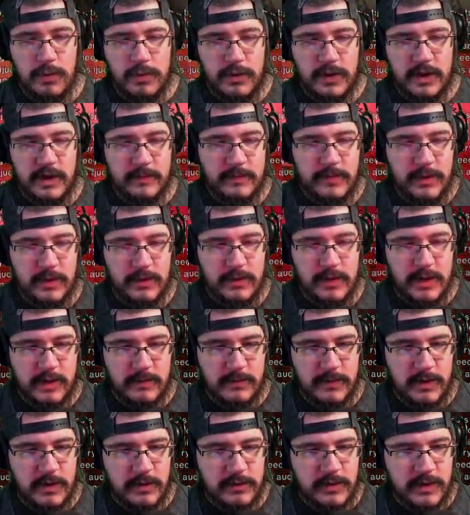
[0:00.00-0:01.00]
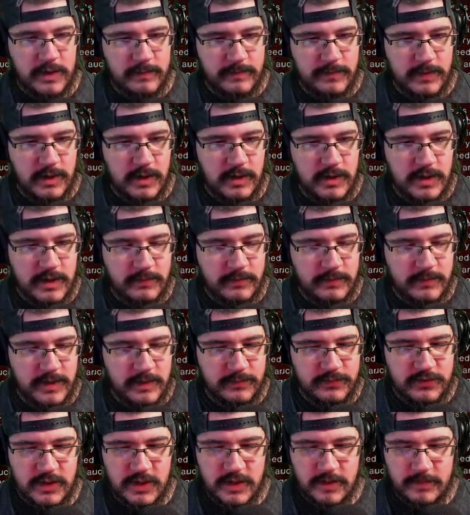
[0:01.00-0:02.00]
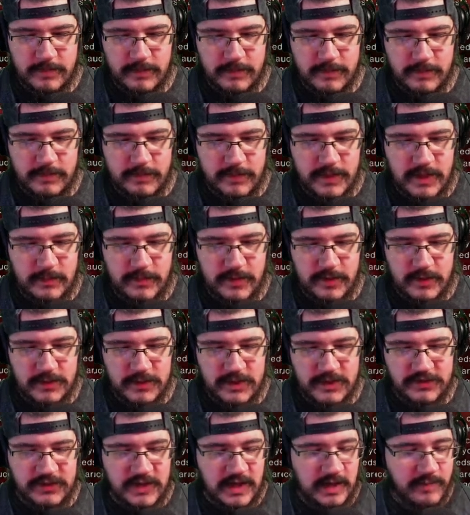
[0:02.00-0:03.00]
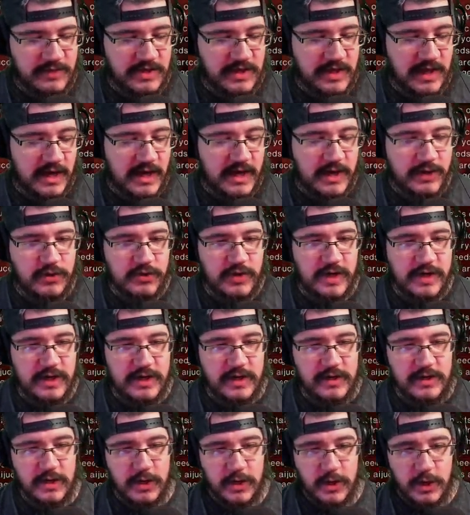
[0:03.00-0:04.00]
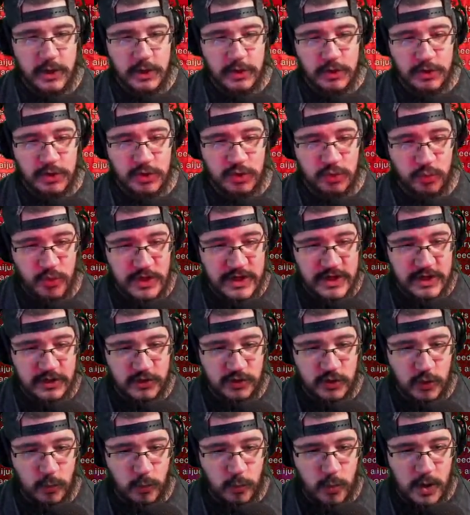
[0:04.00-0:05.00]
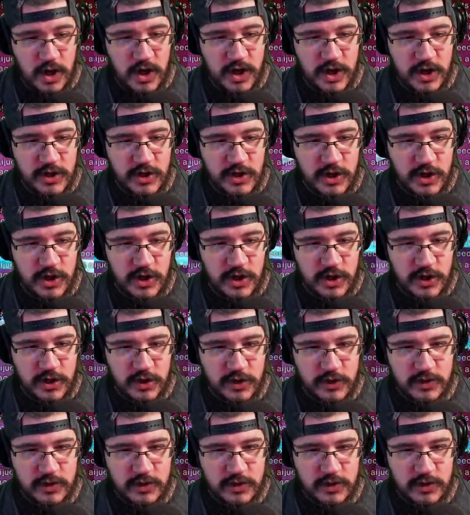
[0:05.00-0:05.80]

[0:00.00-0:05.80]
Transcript: okay, okay, okay, alright. I'm sorry. I apologize. I'm dehydrated. Drink the water!